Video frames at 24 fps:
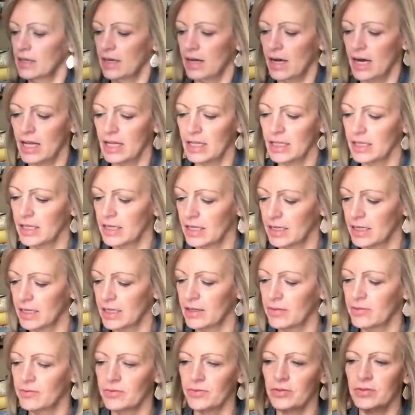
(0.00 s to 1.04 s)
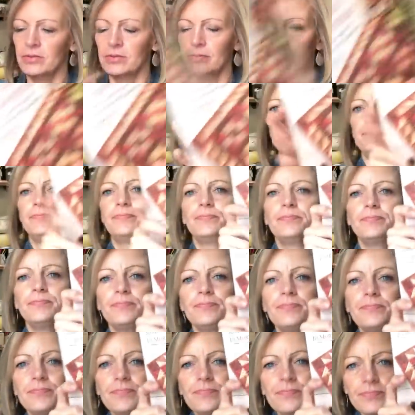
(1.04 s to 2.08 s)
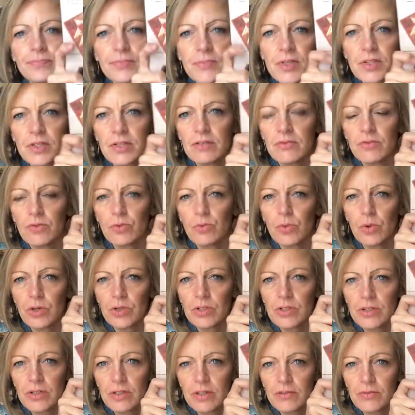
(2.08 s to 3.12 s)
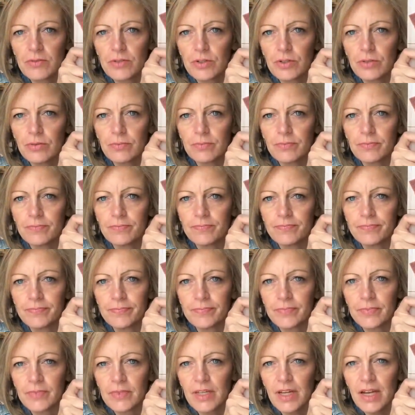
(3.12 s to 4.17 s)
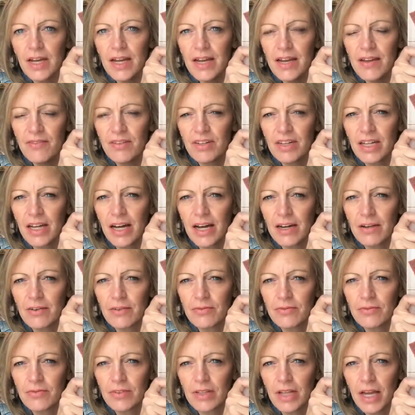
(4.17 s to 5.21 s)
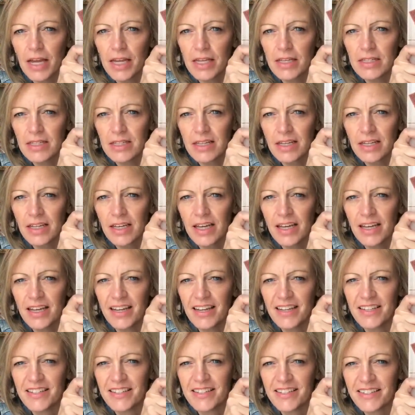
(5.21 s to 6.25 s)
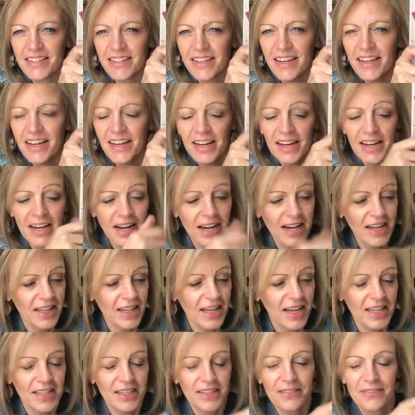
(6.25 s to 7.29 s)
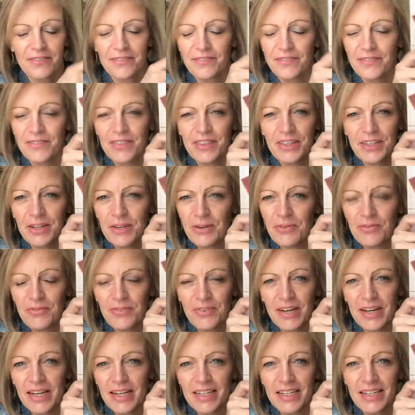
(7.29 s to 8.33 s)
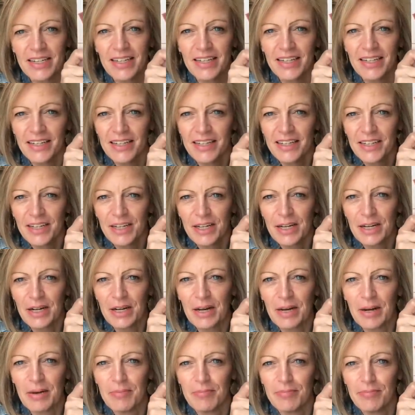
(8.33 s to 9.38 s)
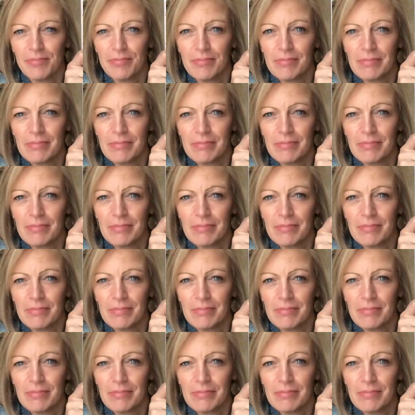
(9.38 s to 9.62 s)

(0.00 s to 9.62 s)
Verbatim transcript: I love Civil War stuff too. I have a lot of likes, I guess. I like the, the fun, um,